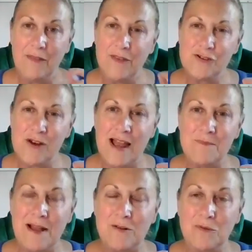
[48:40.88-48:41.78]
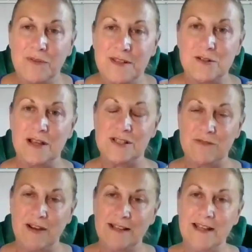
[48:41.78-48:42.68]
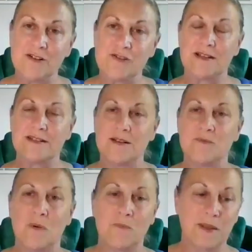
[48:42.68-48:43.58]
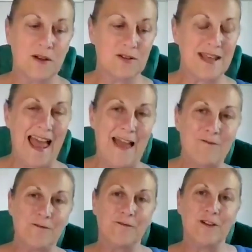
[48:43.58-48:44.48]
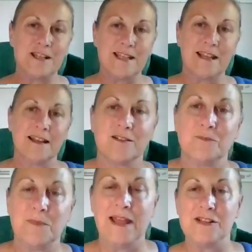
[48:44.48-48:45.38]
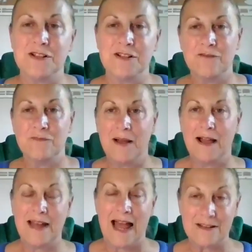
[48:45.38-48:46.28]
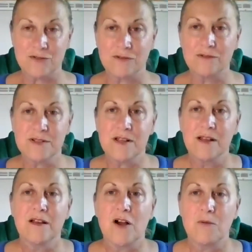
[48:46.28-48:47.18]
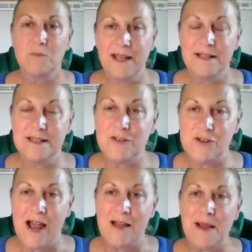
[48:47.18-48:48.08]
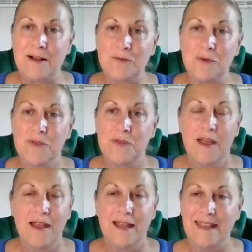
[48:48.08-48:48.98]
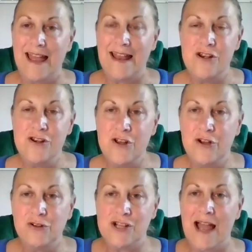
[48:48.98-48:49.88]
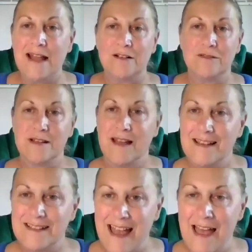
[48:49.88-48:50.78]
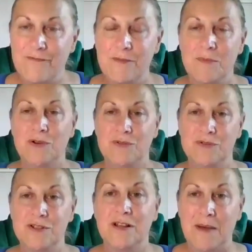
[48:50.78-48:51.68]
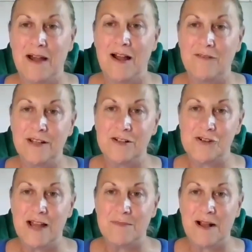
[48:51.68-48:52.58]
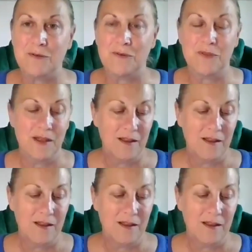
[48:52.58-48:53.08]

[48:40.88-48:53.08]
And the dry mouth is a really interesting one, because every single patient of mine, adult, complains of a dry mouth, and yet no child has ever moaned about having a dry mouth.